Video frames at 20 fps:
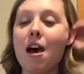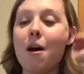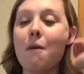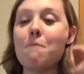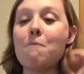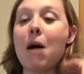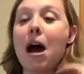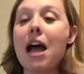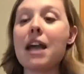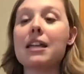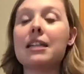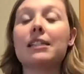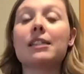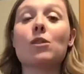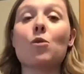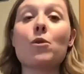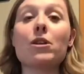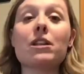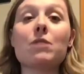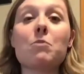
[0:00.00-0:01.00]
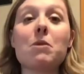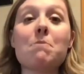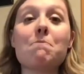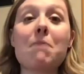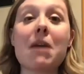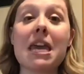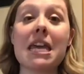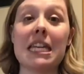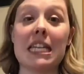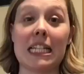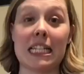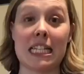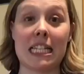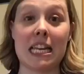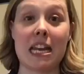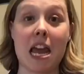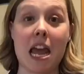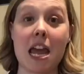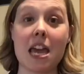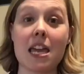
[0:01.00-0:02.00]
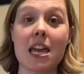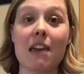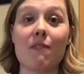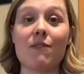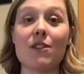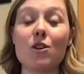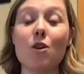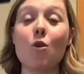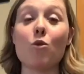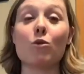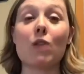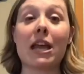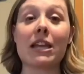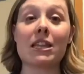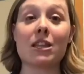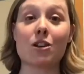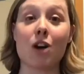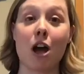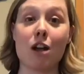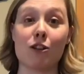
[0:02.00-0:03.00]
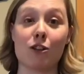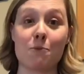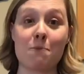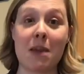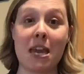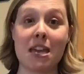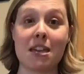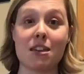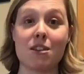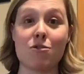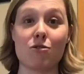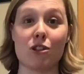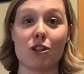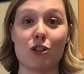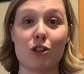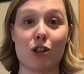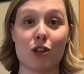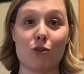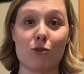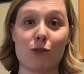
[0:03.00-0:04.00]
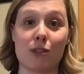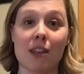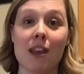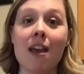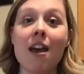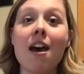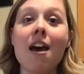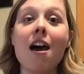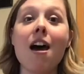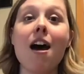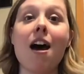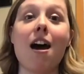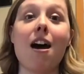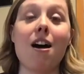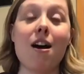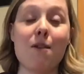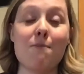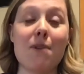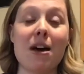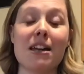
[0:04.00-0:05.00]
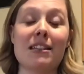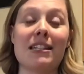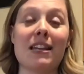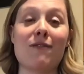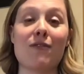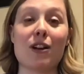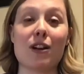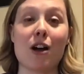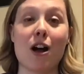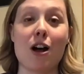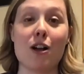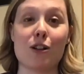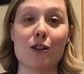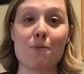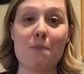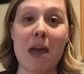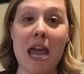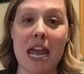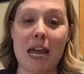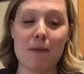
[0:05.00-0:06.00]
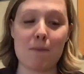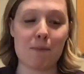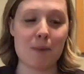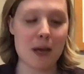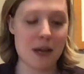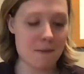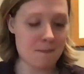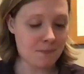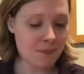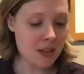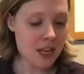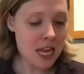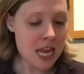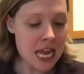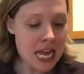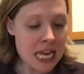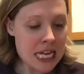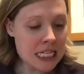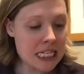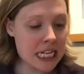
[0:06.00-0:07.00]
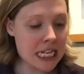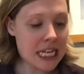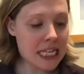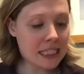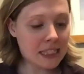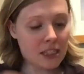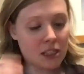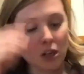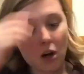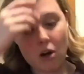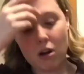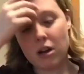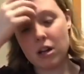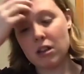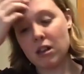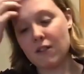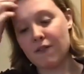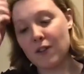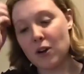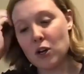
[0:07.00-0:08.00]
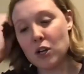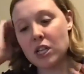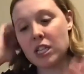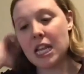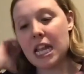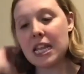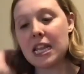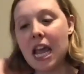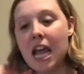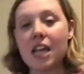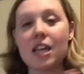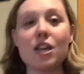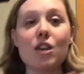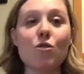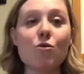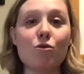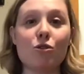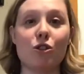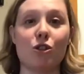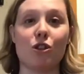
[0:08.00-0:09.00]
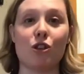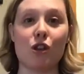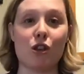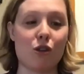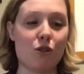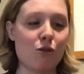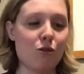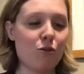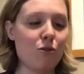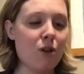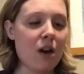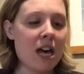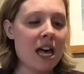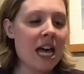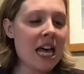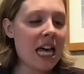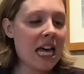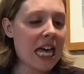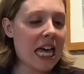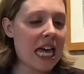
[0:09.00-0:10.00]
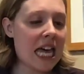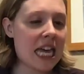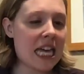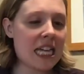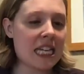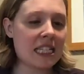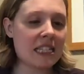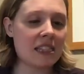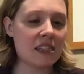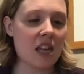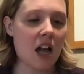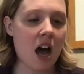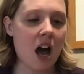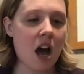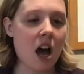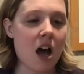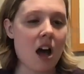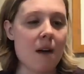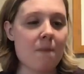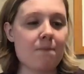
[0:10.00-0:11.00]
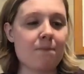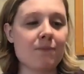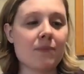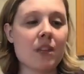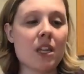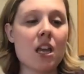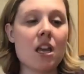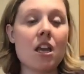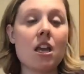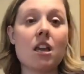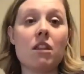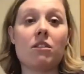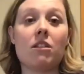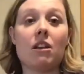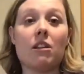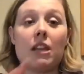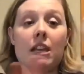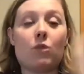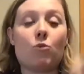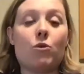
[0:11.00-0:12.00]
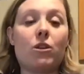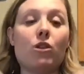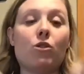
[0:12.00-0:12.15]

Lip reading: Mine is going to be pink today. If you don't like the color pink, you can choose a different color paint. But to get started, the first thing that you do is the liquid